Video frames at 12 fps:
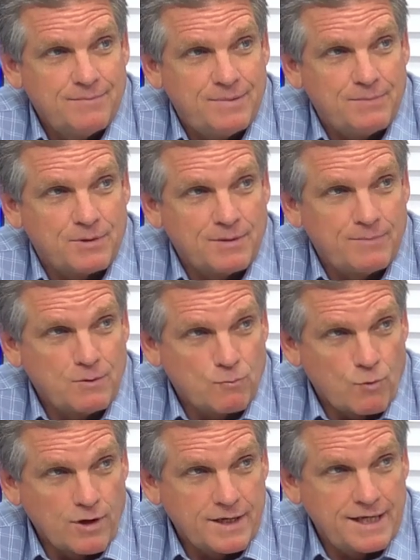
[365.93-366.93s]
People have
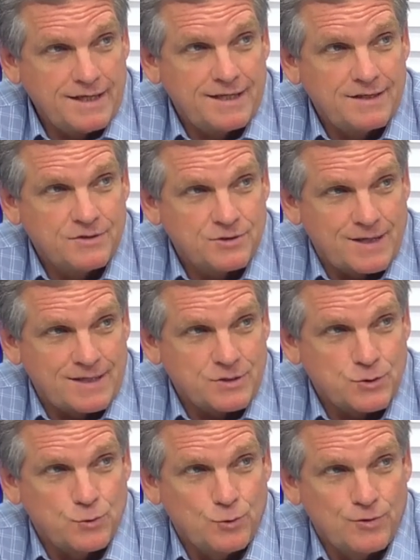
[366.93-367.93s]
been working. Kids are out of
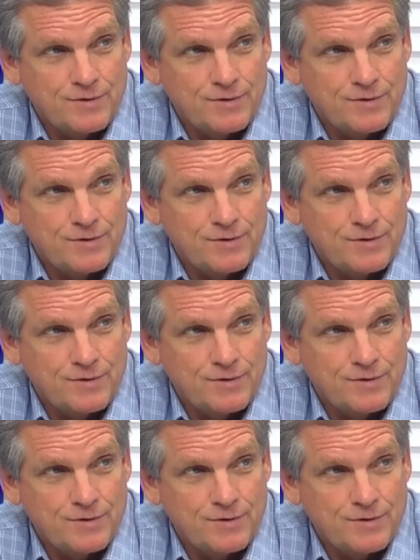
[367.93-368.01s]
school.